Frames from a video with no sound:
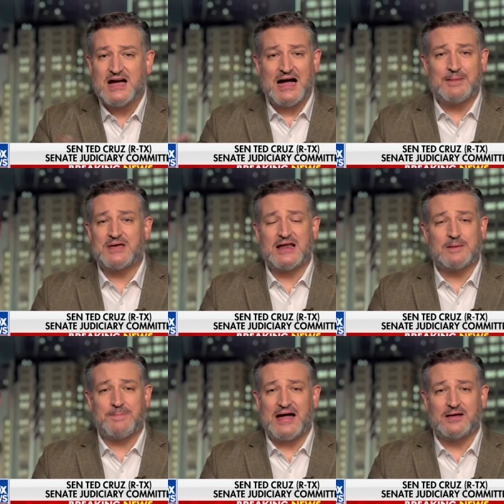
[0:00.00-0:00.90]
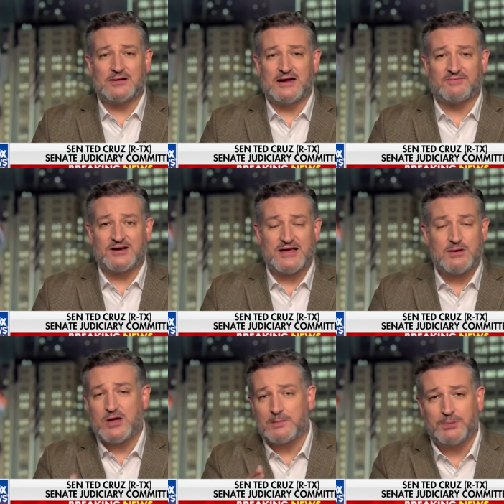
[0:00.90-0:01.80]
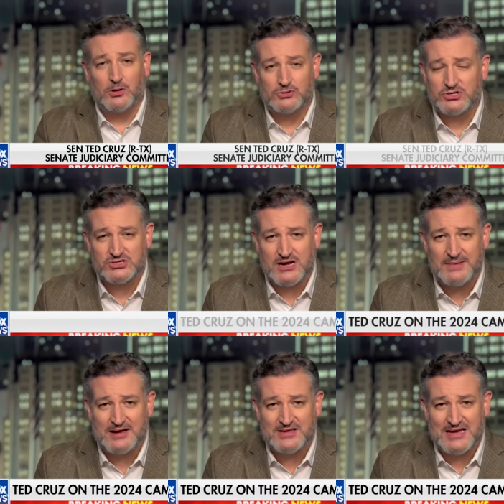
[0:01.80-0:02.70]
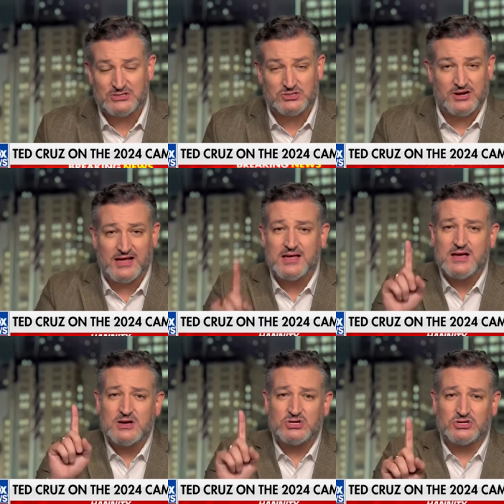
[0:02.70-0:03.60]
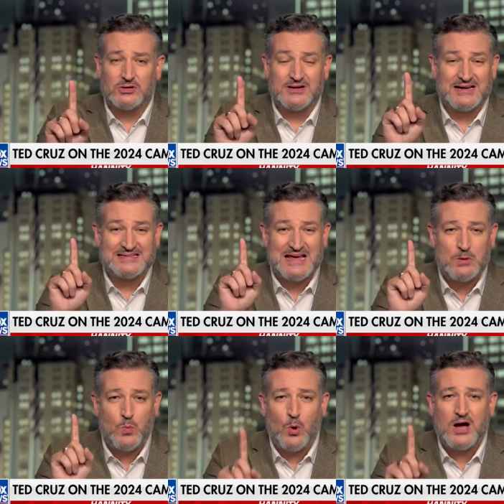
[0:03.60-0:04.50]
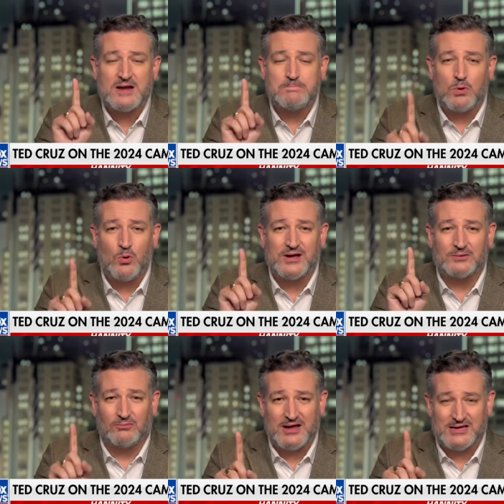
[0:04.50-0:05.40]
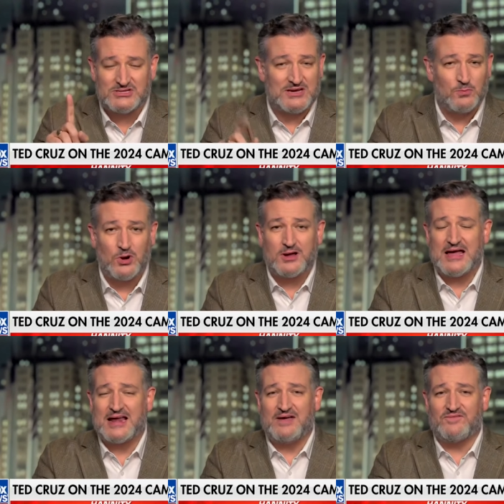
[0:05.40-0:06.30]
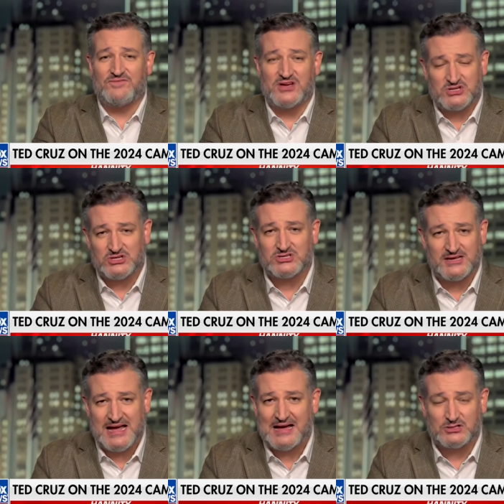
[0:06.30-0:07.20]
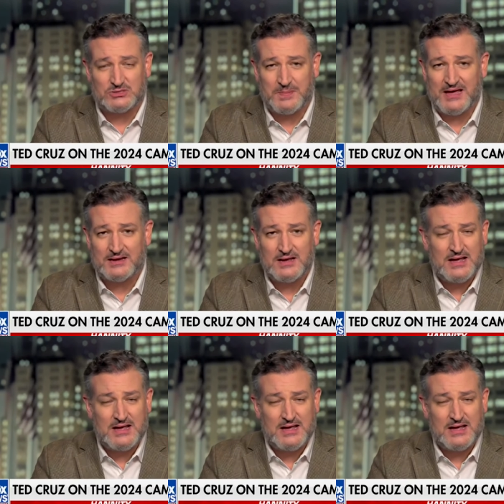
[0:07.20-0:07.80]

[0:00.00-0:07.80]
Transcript: I'm getting pounded every day. We had a poll just come out yesterday, showed it as a one point race, and we're getting viciously outspent.